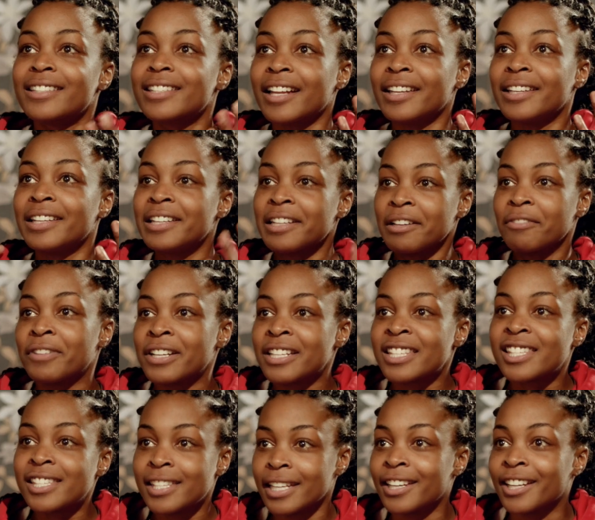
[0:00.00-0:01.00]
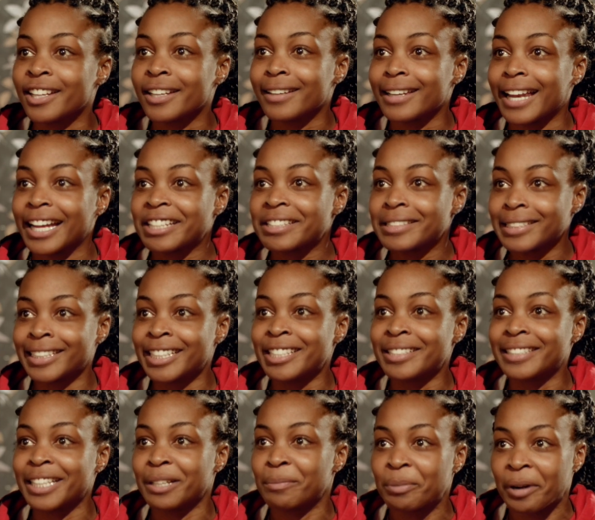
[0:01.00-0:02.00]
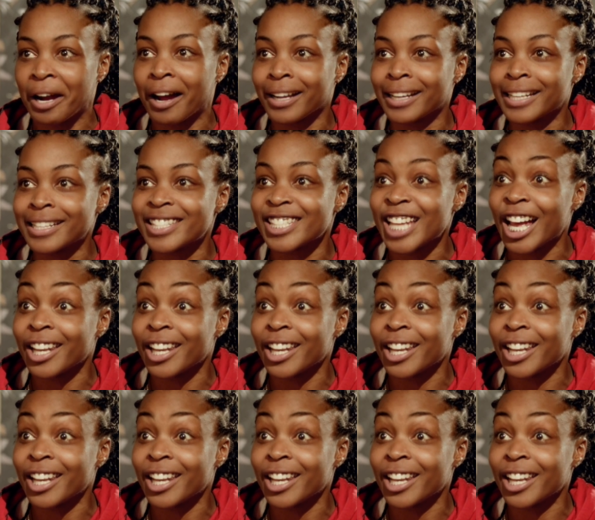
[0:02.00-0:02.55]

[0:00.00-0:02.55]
It's a living city, like seriously, Prague is